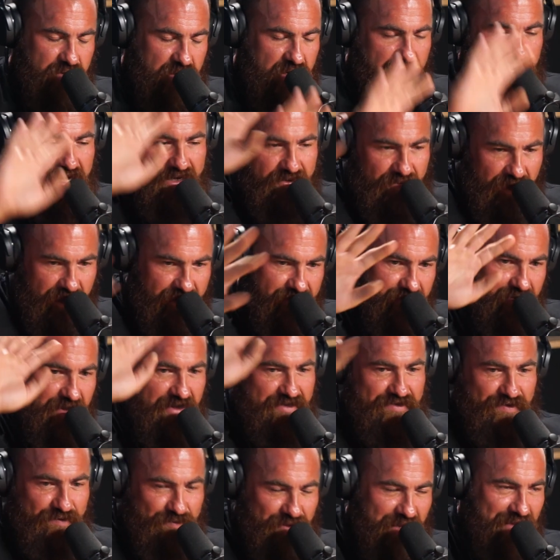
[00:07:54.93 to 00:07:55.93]
Anyway,
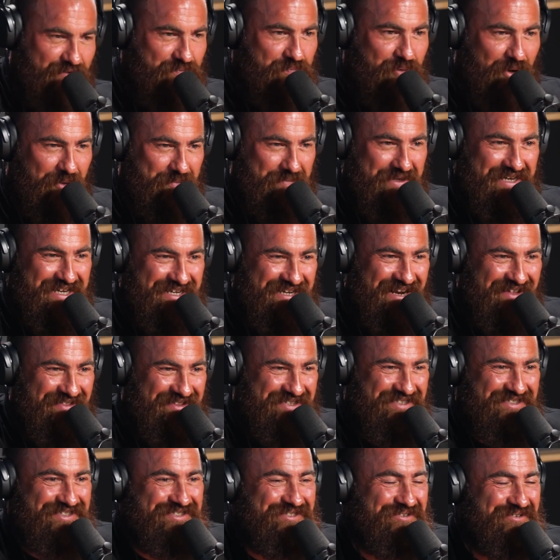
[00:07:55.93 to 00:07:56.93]
that's that's probably another
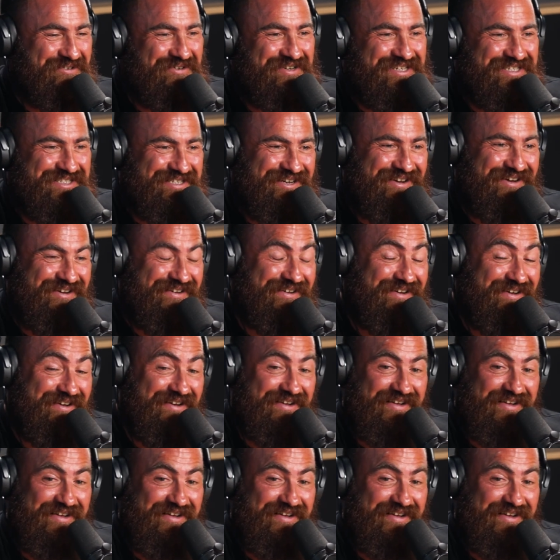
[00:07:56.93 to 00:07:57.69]
story too.